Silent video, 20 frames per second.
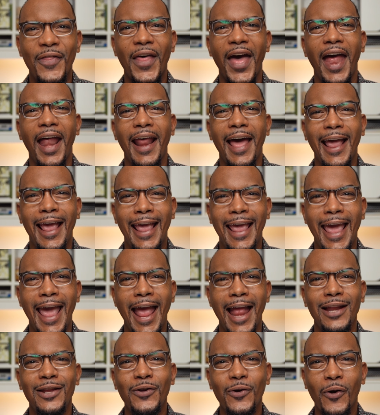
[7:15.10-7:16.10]
that
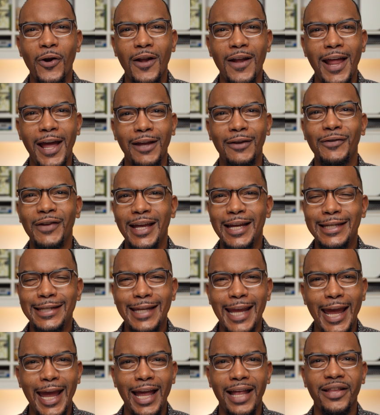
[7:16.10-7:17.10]
again your life
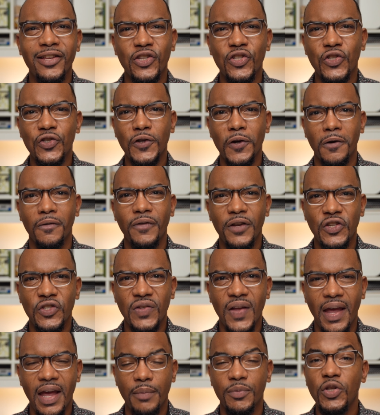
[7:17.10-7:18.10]
is in service
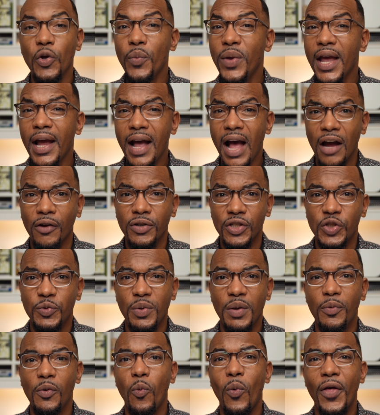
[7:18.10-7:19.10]
to him. So we encourage
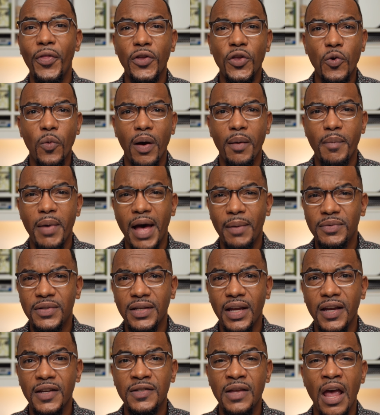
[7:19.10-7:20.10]
people, whether you are
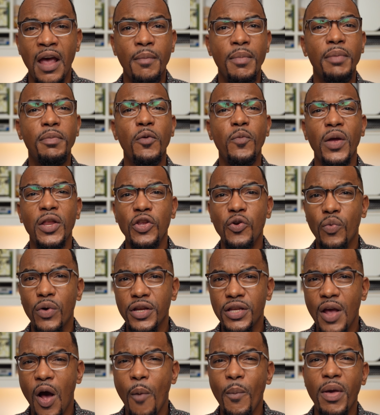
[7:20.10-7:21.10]
baptized, maybe when you were
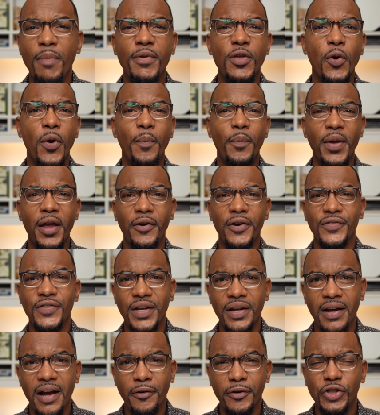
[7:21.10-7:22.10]
young, maybe your parents
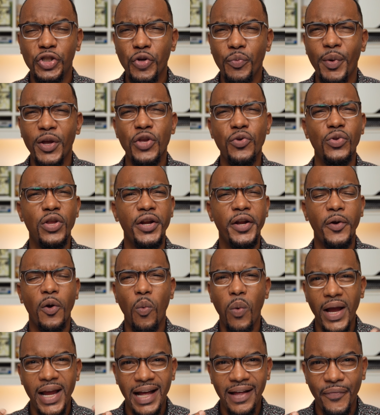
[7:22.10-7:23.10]
encouraged you, but you didn't
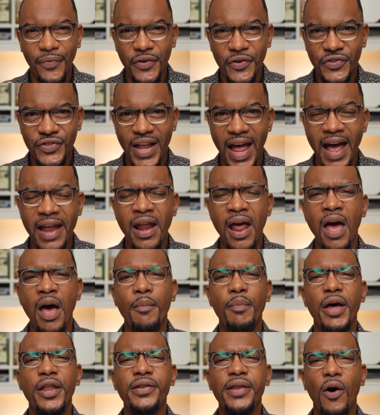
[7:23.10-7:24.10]
quite understand.
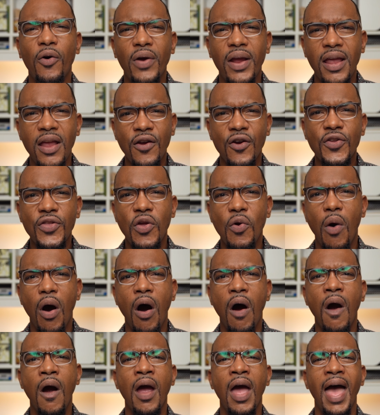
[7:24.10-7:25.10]
But now here you
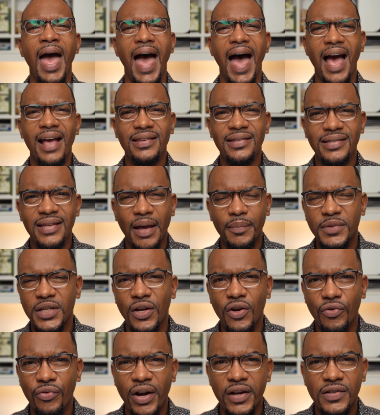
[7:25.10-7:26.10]
are
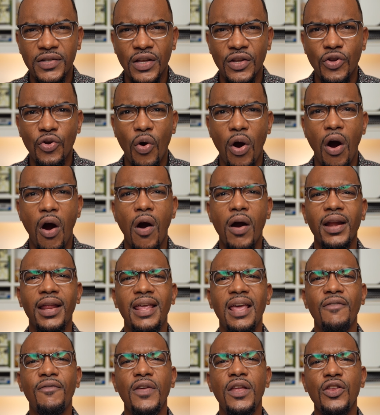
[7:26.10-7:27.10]
accepting Christ in your heart,
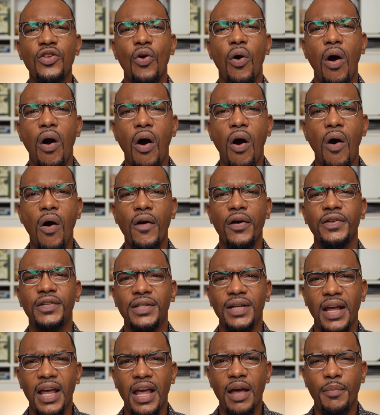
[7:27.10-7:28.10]
giving your heart
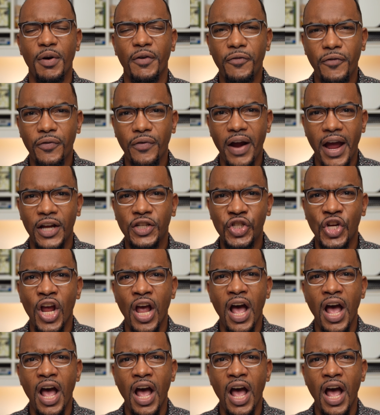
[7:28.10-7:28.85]
to him afresh.